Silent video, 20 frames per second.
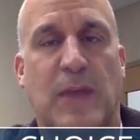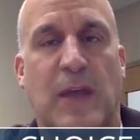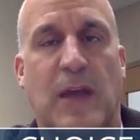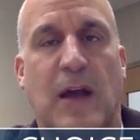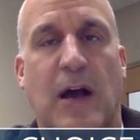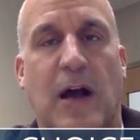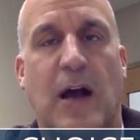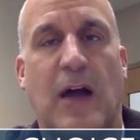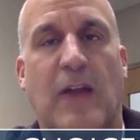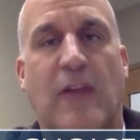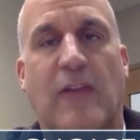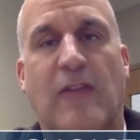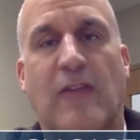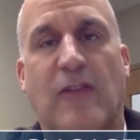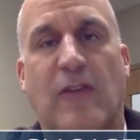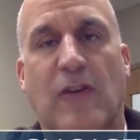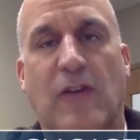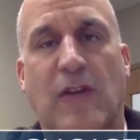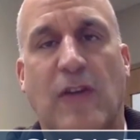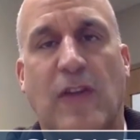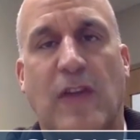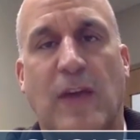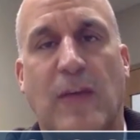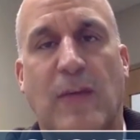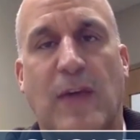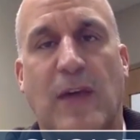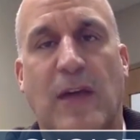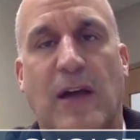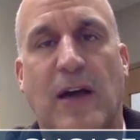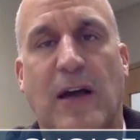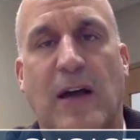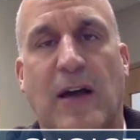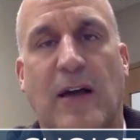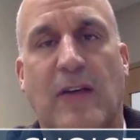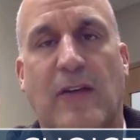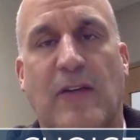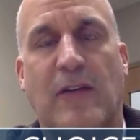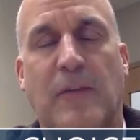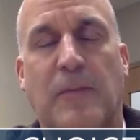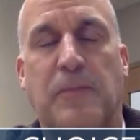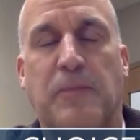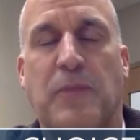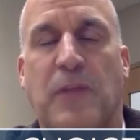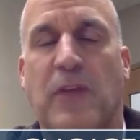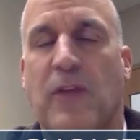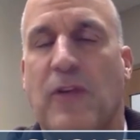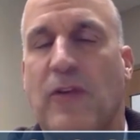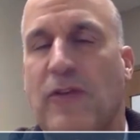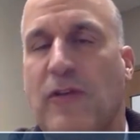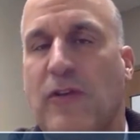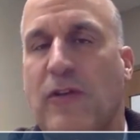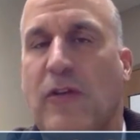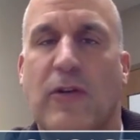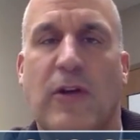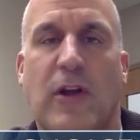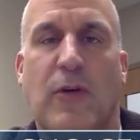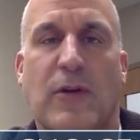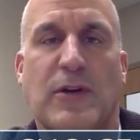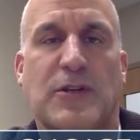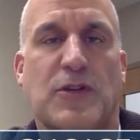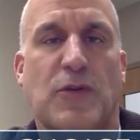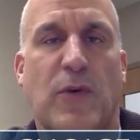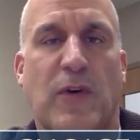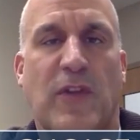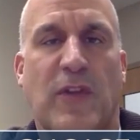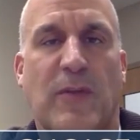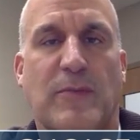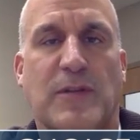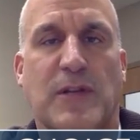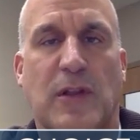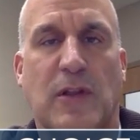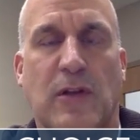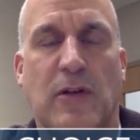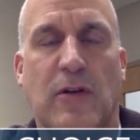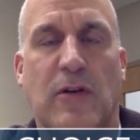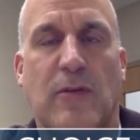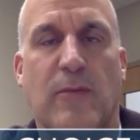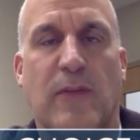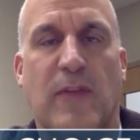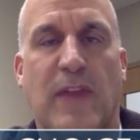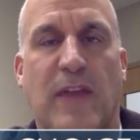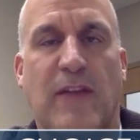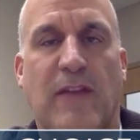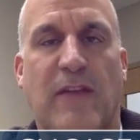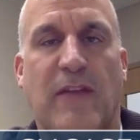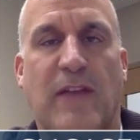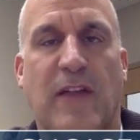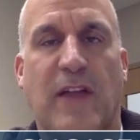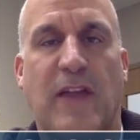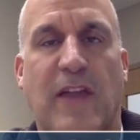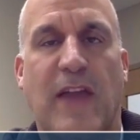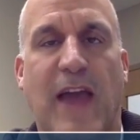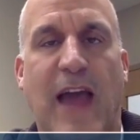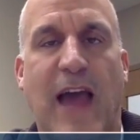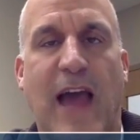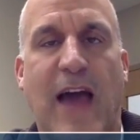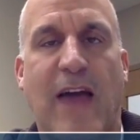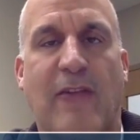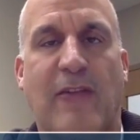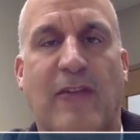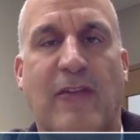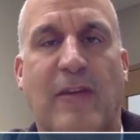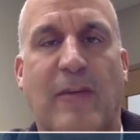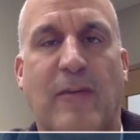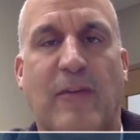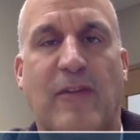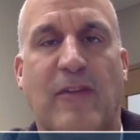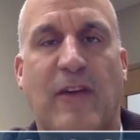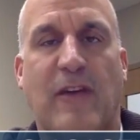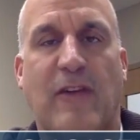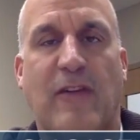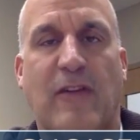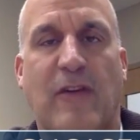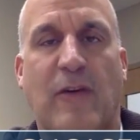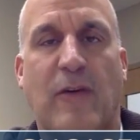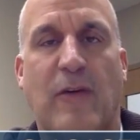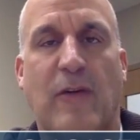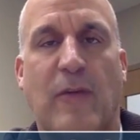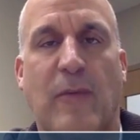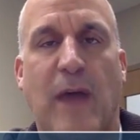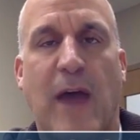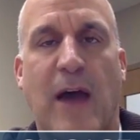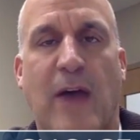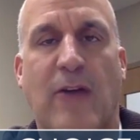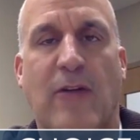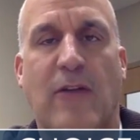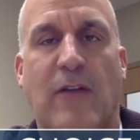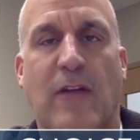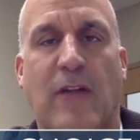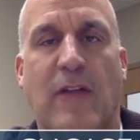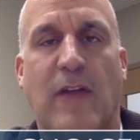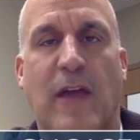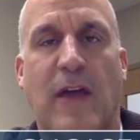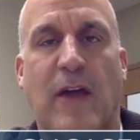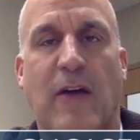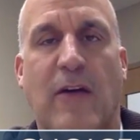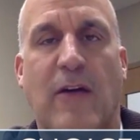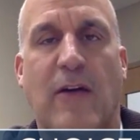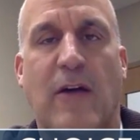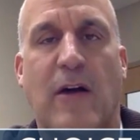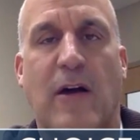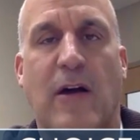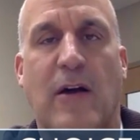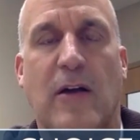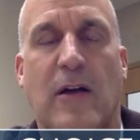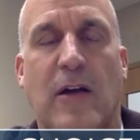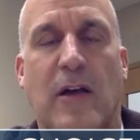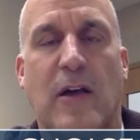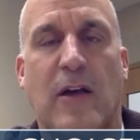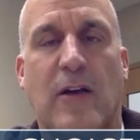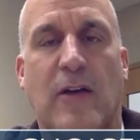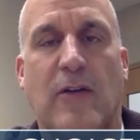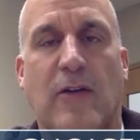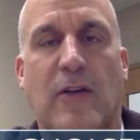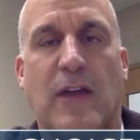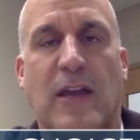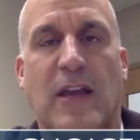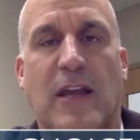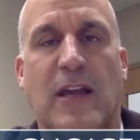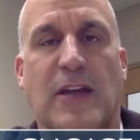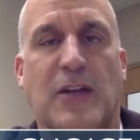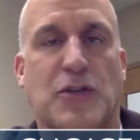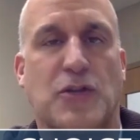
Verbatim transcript: Uh, and this is a good thing because they're still learning what you want them to learn, but they feel like they have some say so in the matter, that they are, uh, you know, giving con-